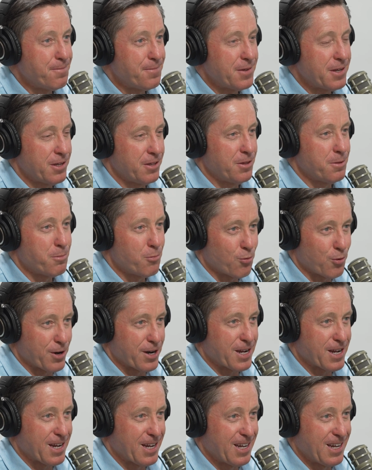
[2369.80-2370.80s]
in the
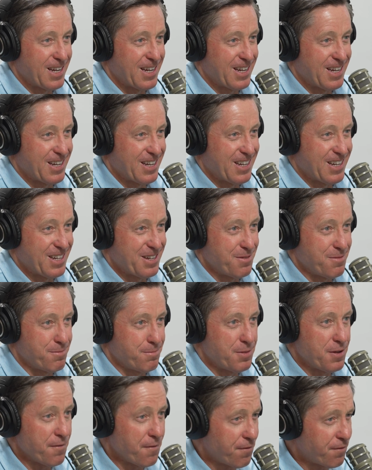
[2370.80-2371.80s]
morning,
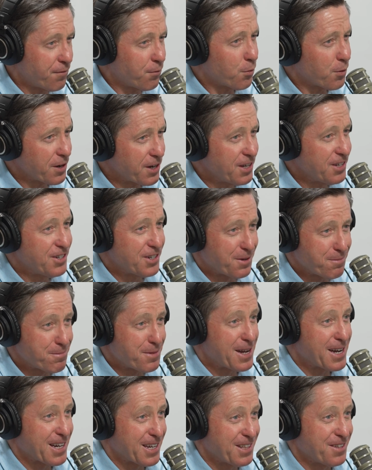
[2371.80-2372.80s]
before you jump
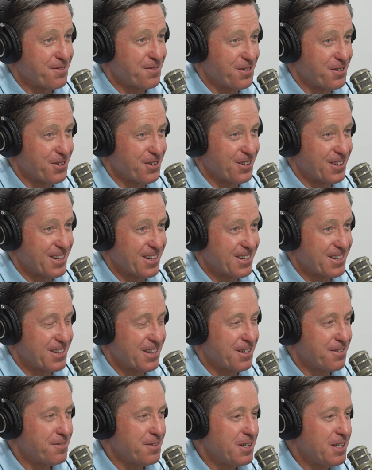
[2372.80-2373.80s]
back in the phone and all that
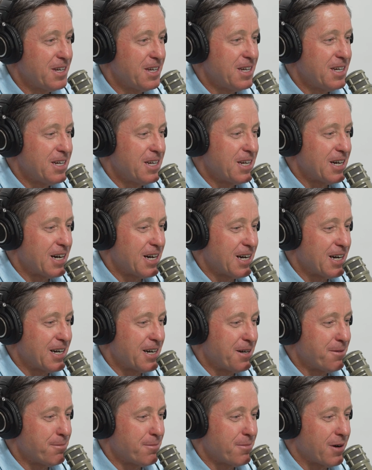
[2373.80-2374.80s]
stuff,
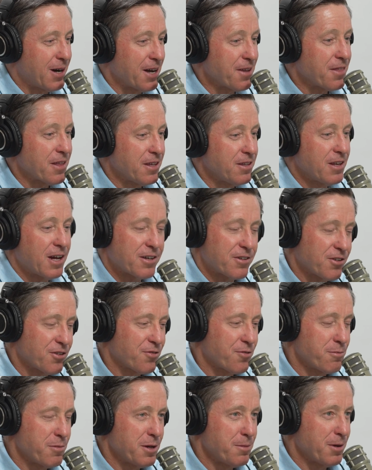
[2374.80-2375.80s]
not just
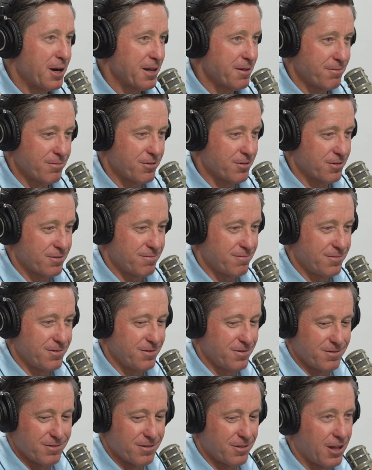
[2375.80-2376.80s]
for me, but there's
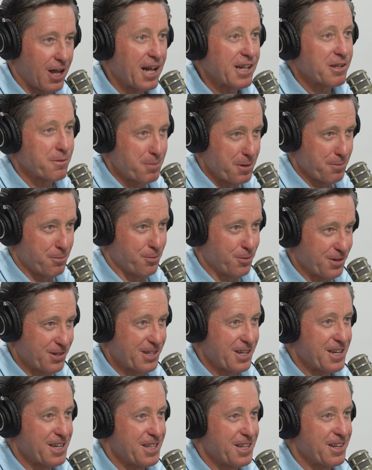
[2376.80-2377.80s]
lots of people would
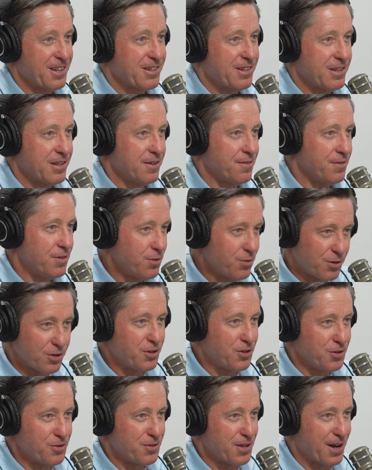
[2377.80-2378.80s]
say this. If you
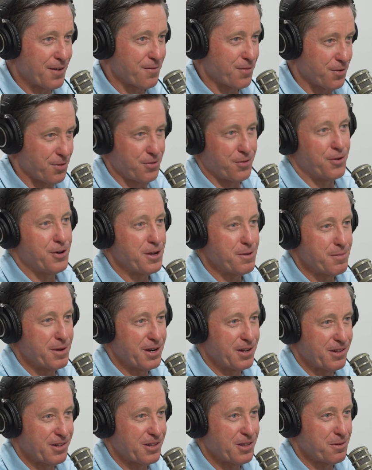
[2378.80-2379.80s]
could do that for 30
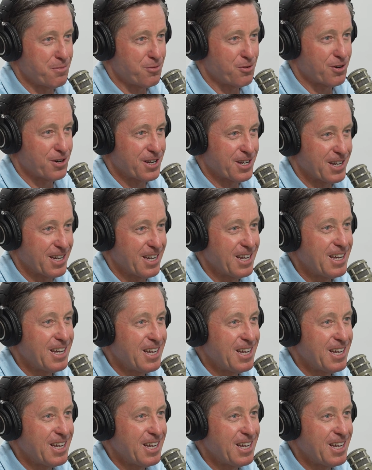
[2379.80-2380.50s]
minutes in the morning,